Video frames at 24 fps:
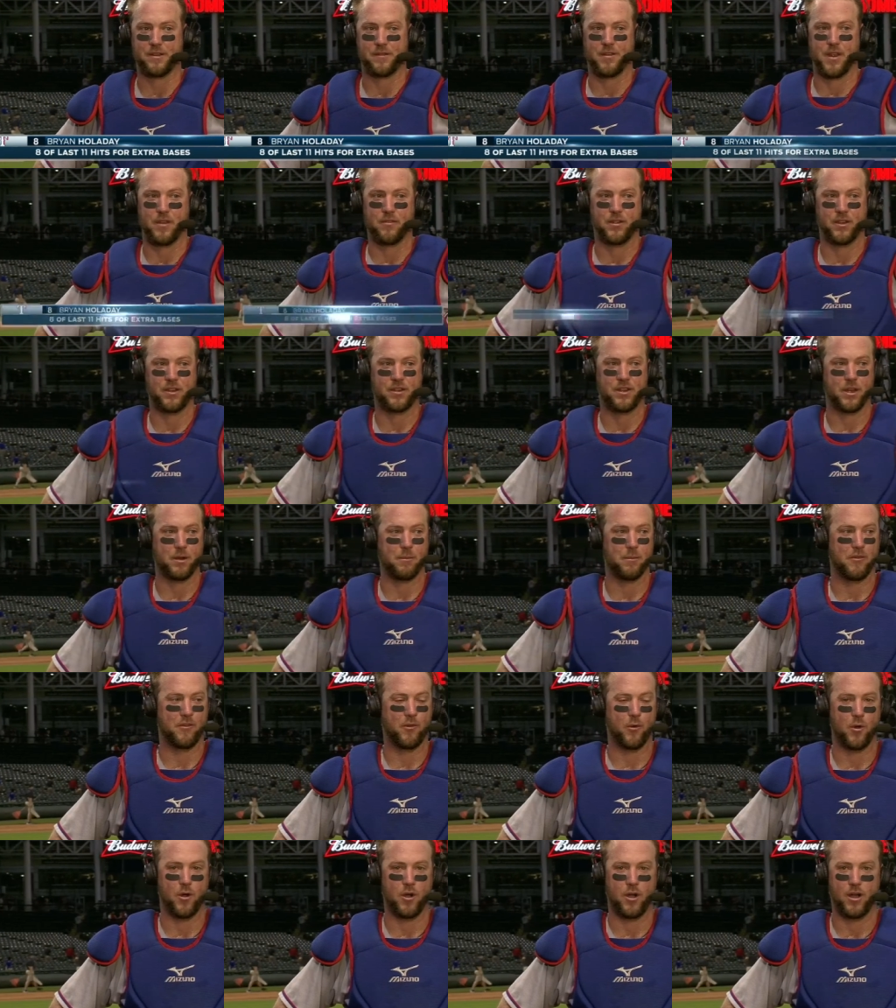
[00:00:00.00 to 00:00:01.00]
I've definitely seen him
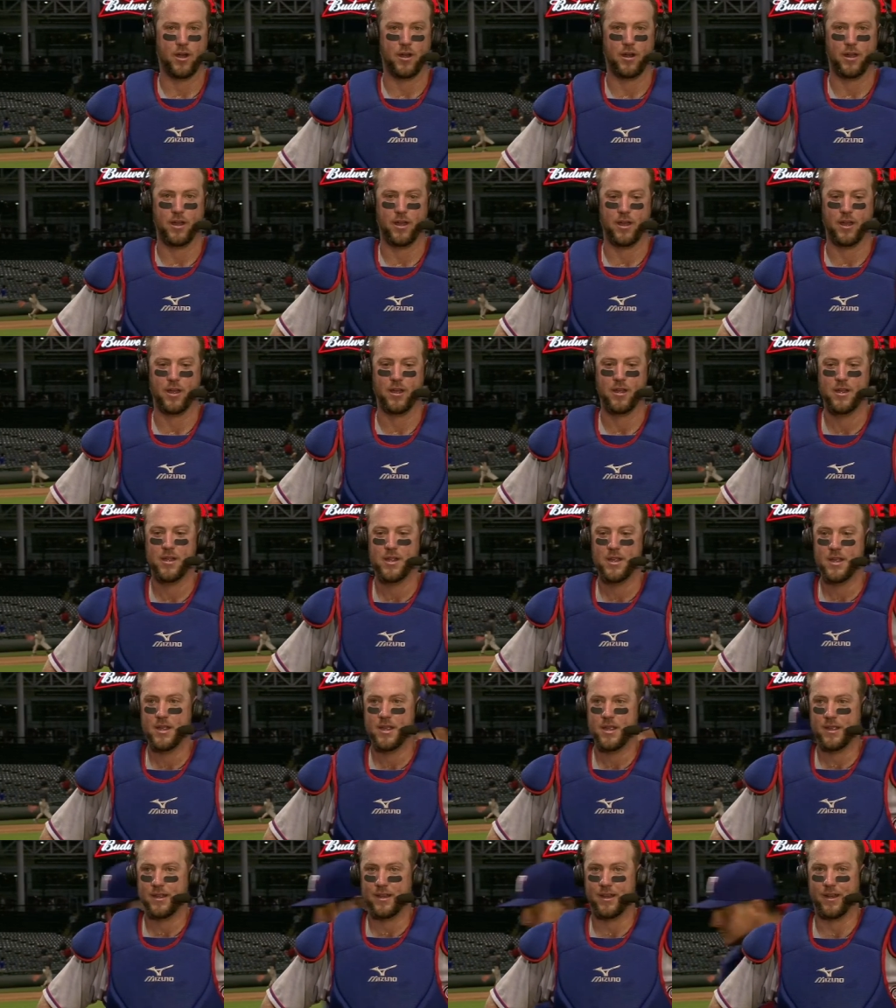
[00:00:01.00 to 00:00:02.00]
before, and uh,
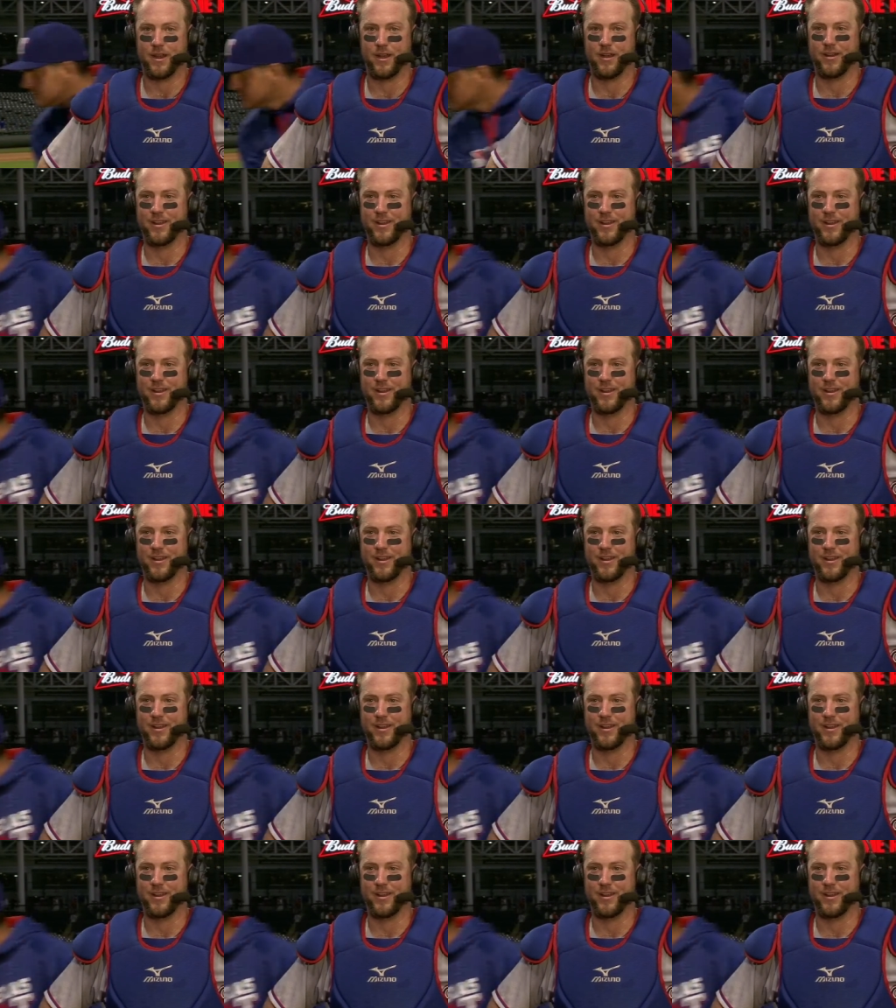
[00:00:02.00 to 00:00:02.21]
you know,